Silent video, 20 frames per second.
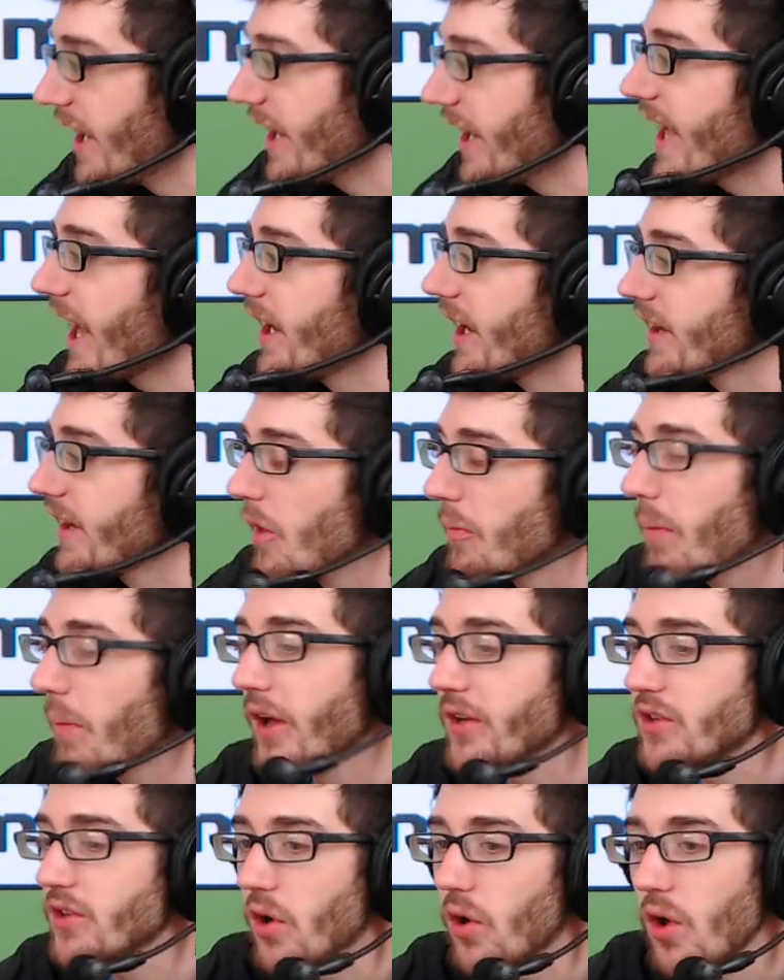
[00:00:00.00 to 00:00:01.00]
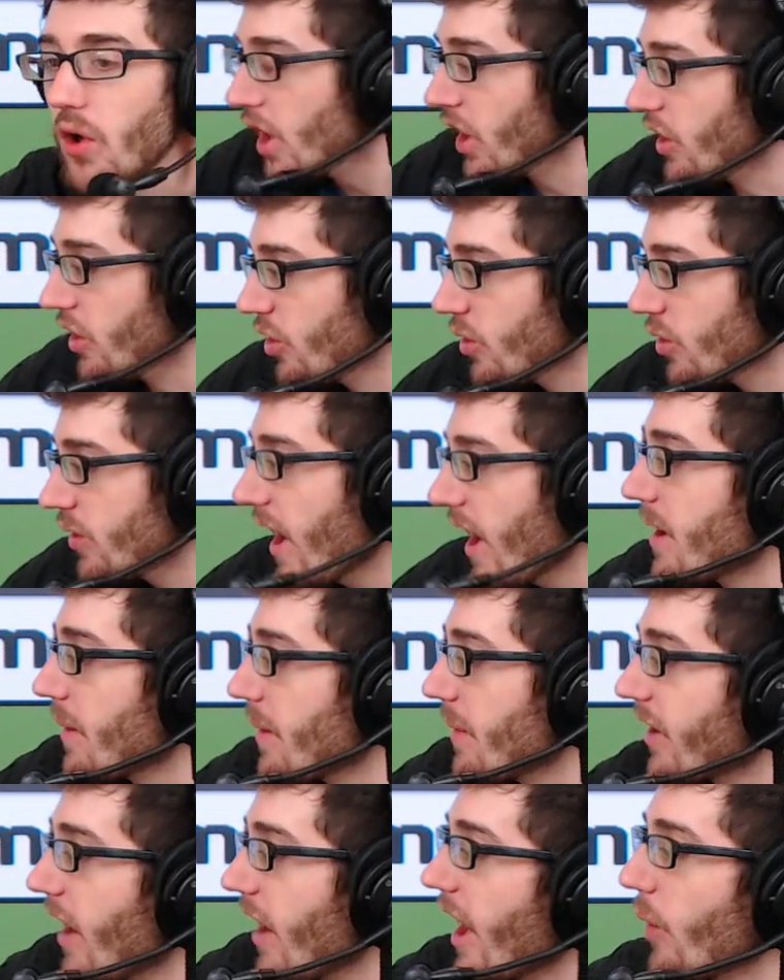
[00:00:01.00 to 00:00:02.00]
get it in the bundle, you kind
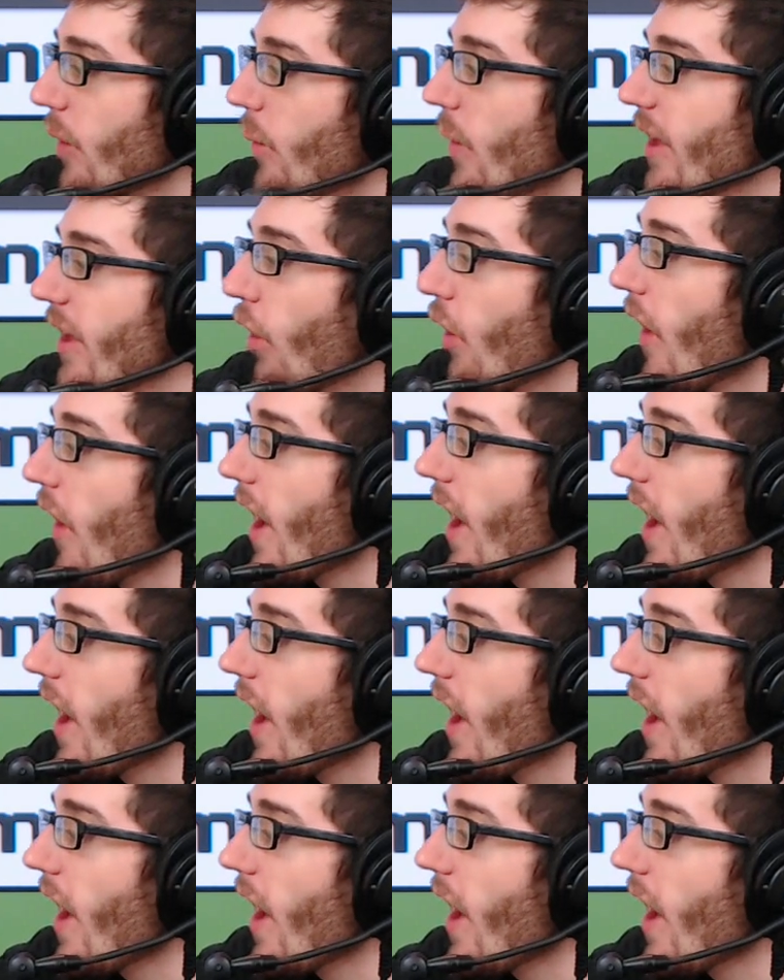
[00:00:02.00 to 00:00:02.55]
of got away with a lot of